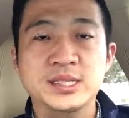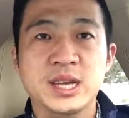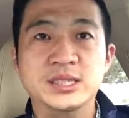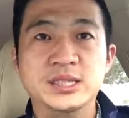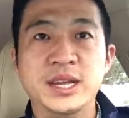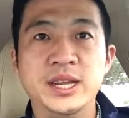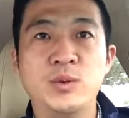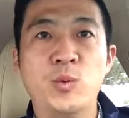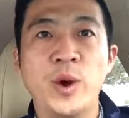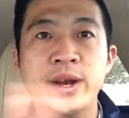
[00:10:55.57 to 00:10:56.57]
So I was
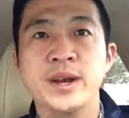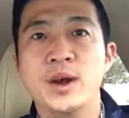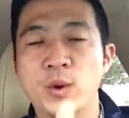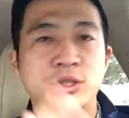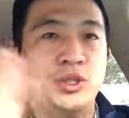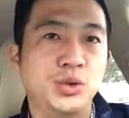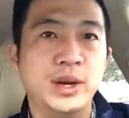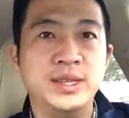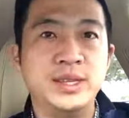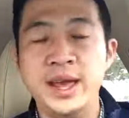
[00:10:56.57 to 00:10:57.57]
selling one or two
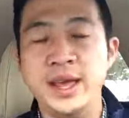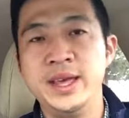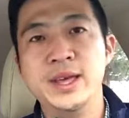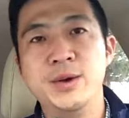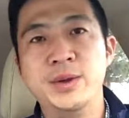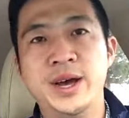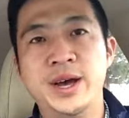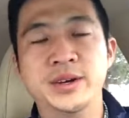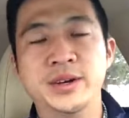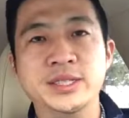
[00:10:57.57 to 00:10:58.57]
a day with
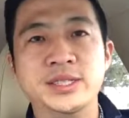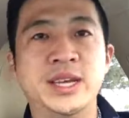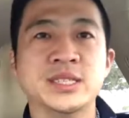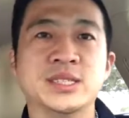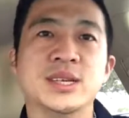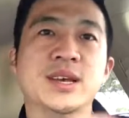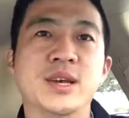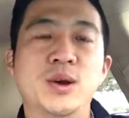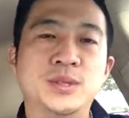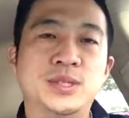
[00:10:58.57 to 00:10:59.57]
100 listings,
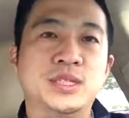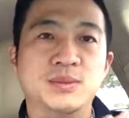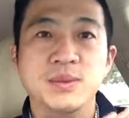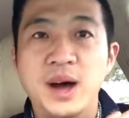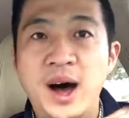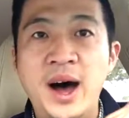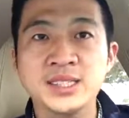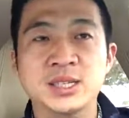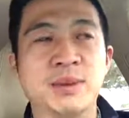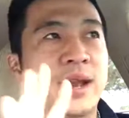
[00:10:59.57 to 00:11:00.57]
which is
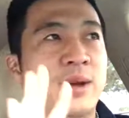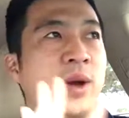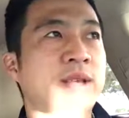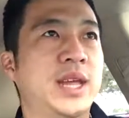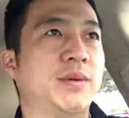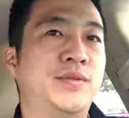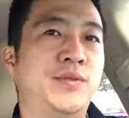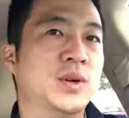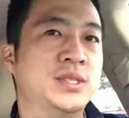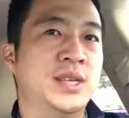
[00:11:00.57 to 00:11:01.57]
awesome. I had a one day with
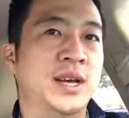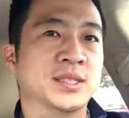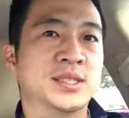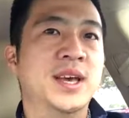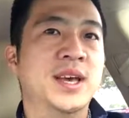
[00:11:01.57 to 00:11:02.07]
4 sales,